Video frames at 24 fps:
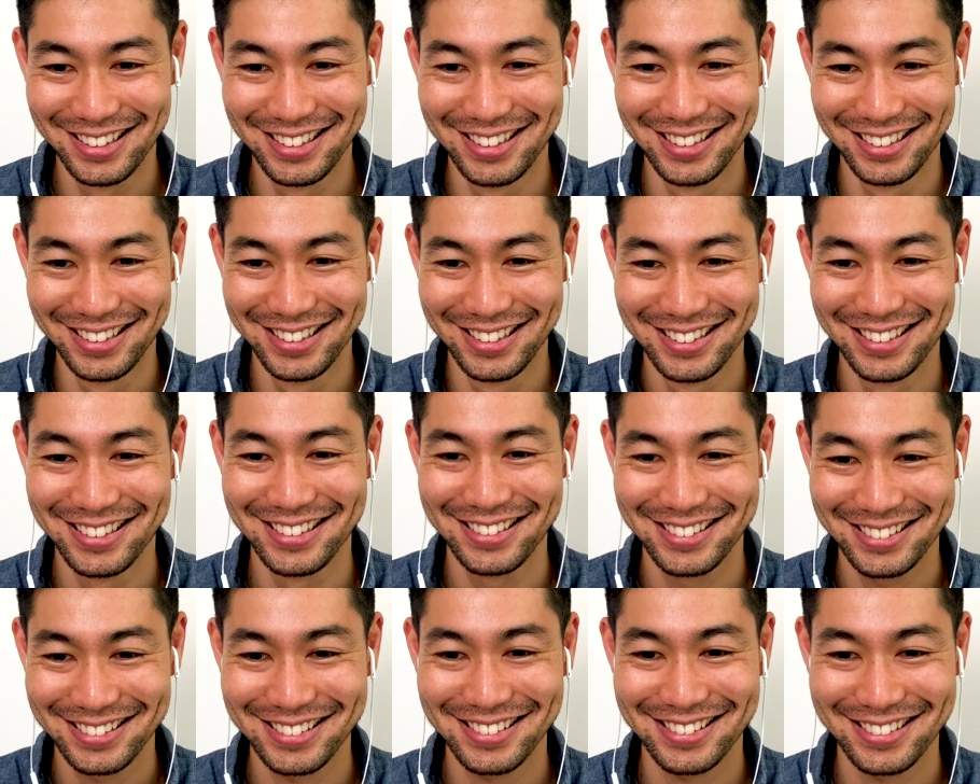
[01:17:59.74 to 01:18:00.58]
Oh,
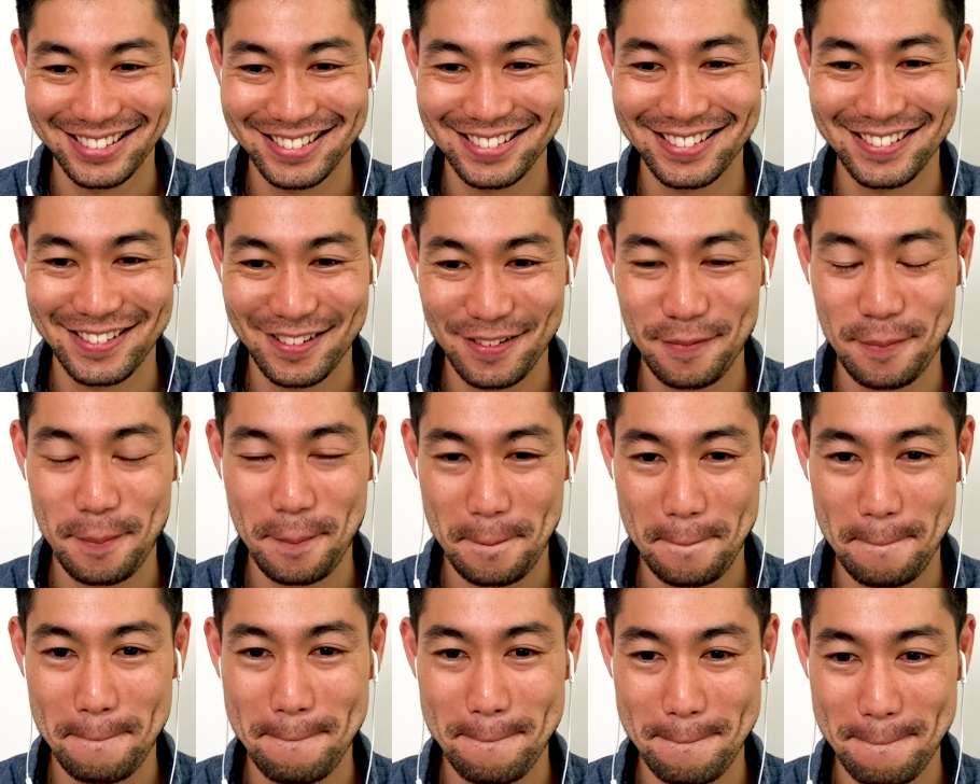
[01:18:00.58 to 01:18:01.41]
great. And
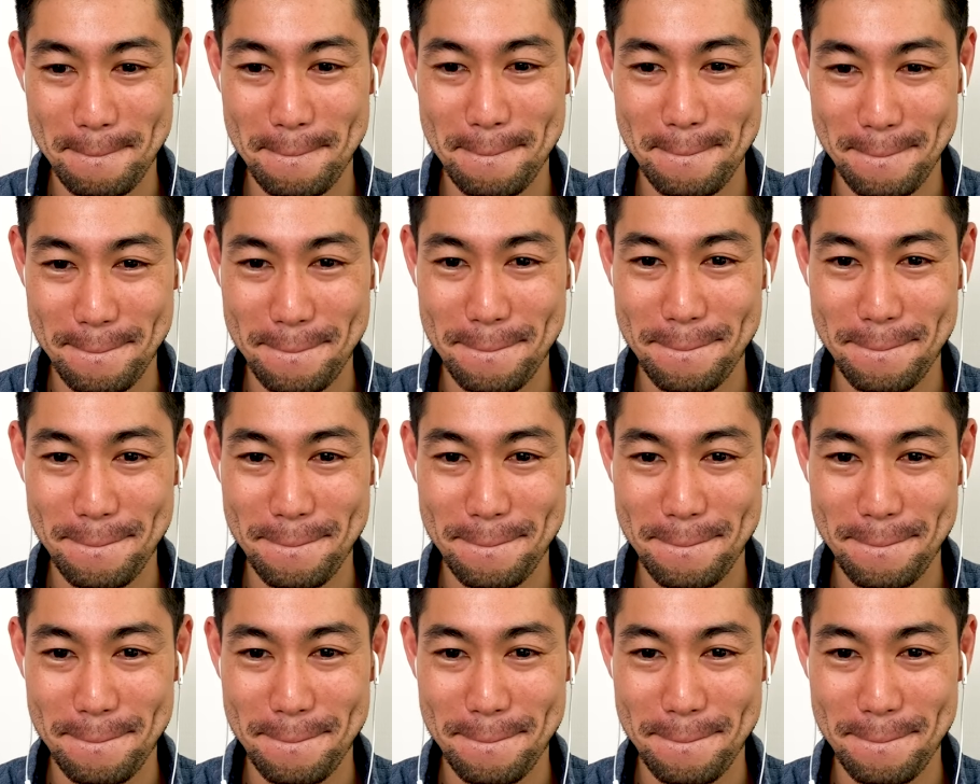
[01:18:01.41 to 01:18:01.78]
it's